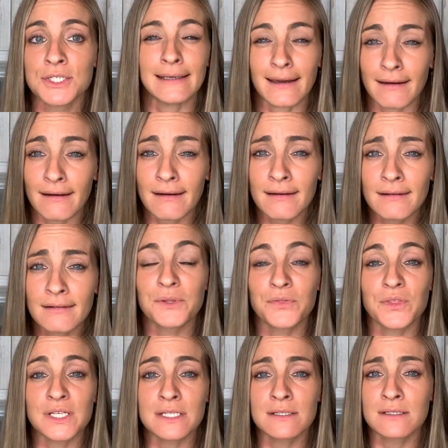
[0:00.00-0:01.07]
Yeah, but
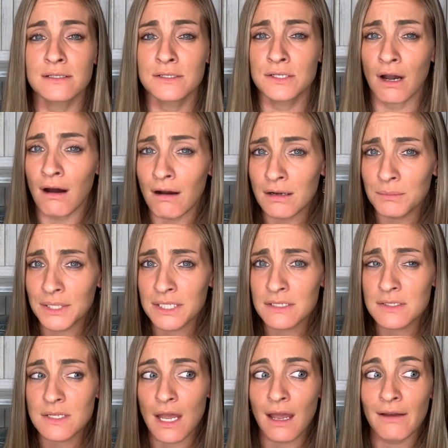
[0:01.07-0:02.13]
the
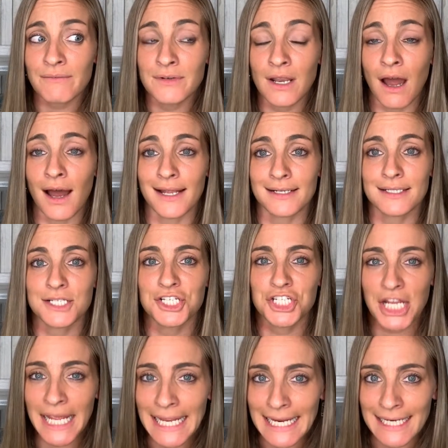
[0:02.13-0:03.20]
dogmas have not
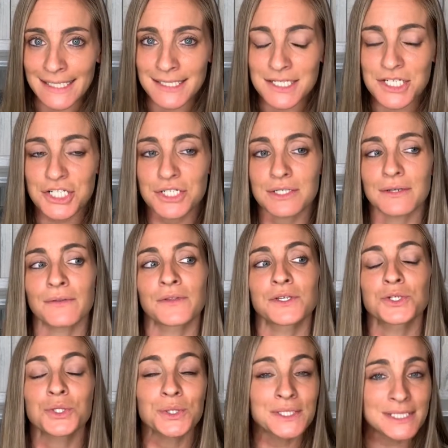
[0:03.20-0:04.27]
changed. The
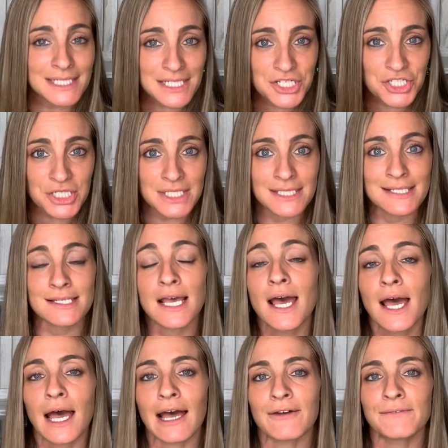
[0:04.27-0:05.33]
traditions
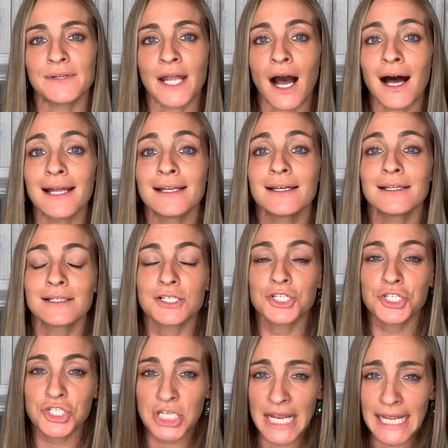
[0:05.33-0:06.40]
have not
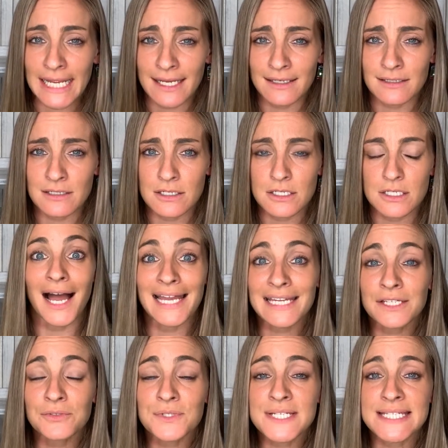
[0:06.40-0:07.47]
changed. I
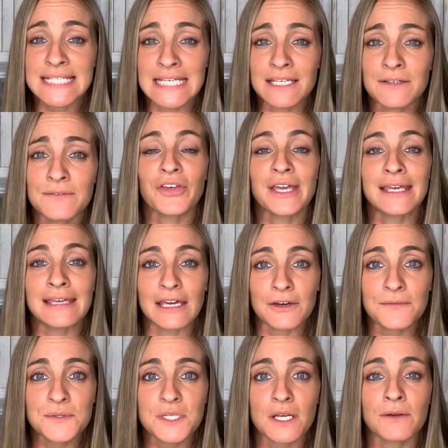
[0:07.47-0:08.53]
can receive the
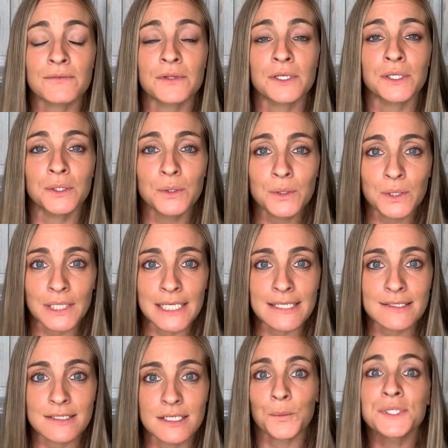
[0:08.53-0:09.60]
gift of the
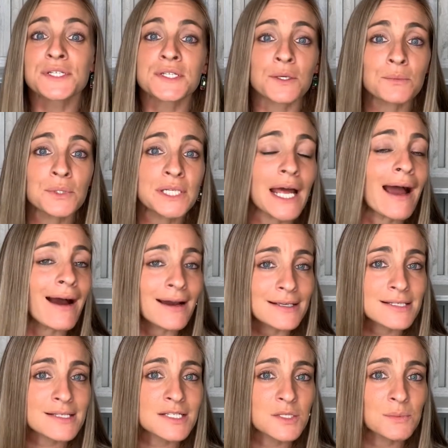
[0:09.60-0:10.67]
Eucharist. When someone
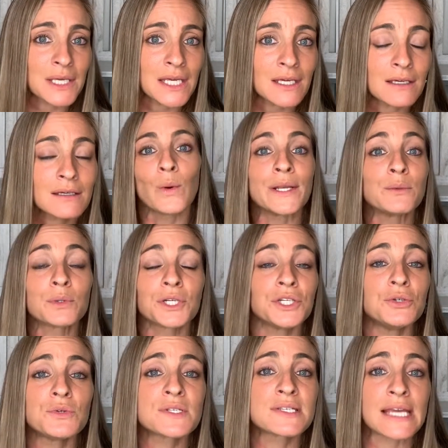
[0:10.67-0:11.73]
asks me, when were
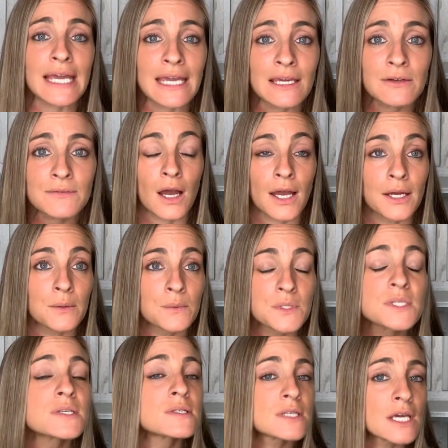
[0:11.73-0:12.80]
you saved? I
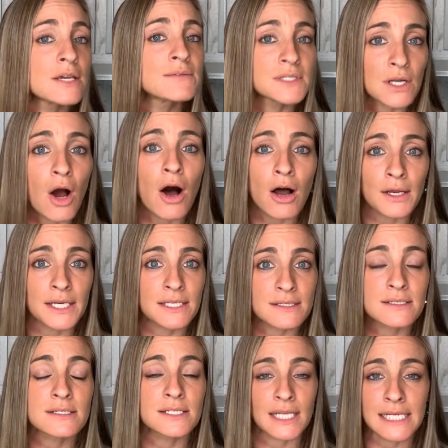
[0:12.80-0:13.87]
was saved in
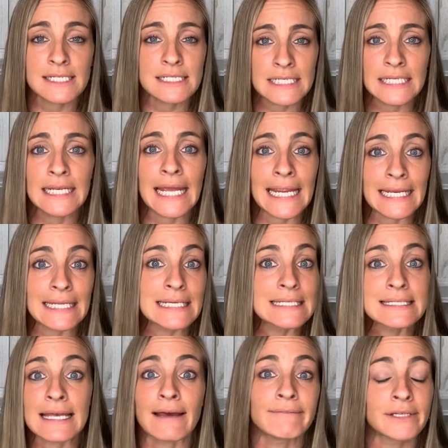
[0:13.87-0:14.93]
August nineteen
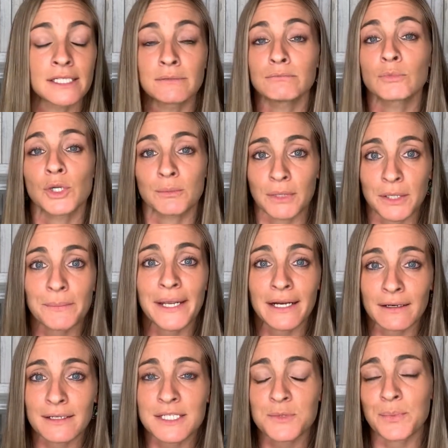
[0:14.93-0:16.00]
eighty-seven when my
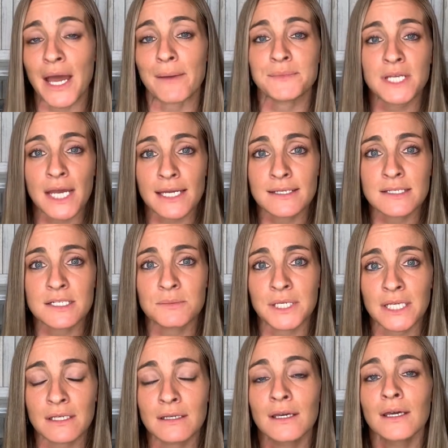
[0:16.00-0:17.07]
parents baptized
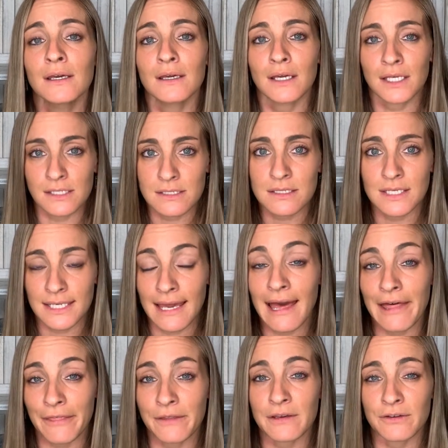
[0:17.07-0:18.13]
me into the
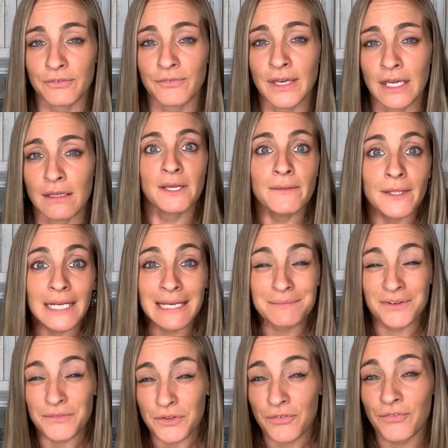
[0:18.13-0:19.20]
Catholic faith in the name
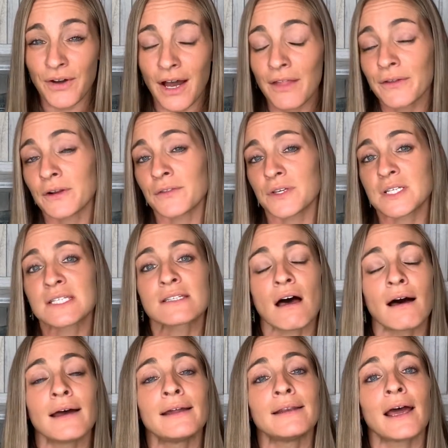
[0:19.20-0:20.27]
of the Father, the
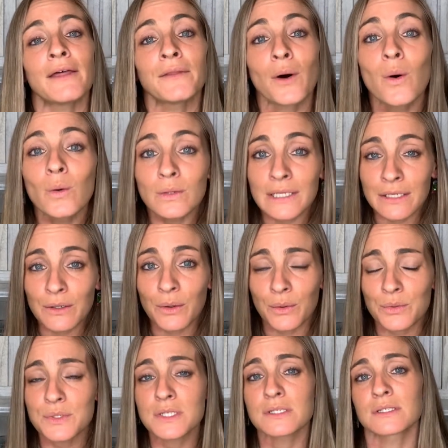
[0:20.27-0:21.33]
Son, and the Holy
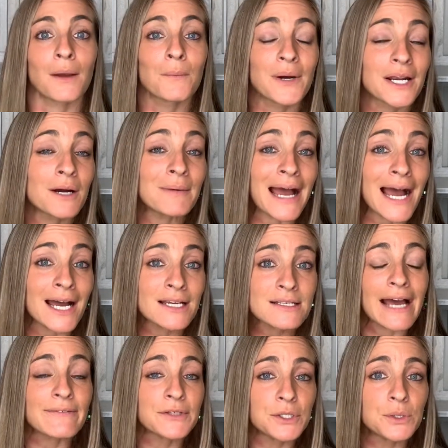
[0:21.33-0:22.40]
Ghost. And when I'm asked,
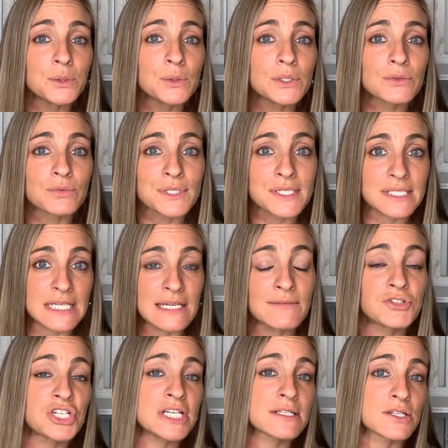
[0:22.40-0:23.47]
have you
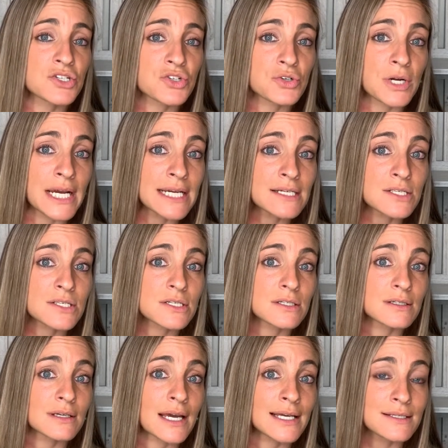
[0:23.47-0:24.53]
received Jesus Christ
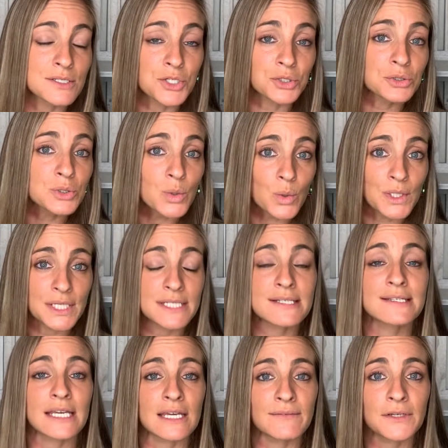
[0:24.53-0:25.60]
as your Lord and
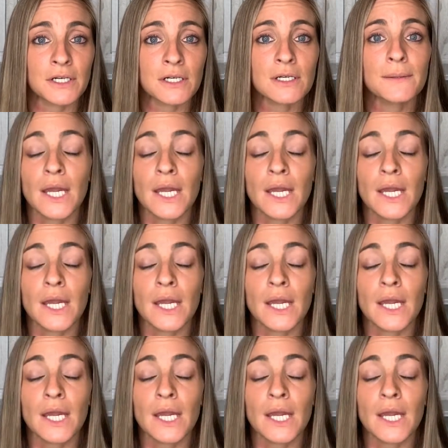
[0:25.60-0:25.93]
Savior?